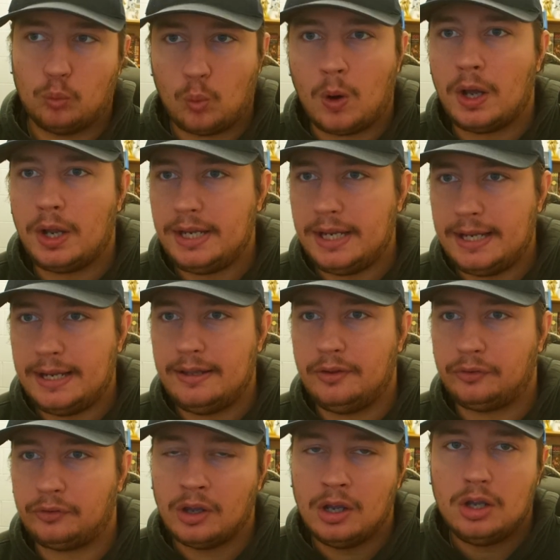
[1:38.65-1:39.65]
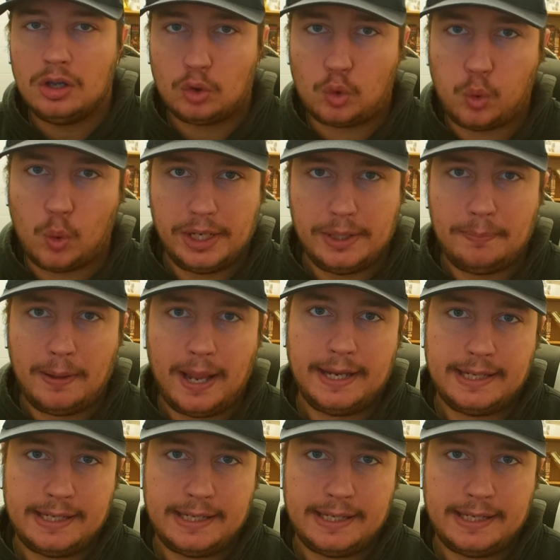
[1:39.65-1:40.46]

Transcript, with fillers: One is Quidipe.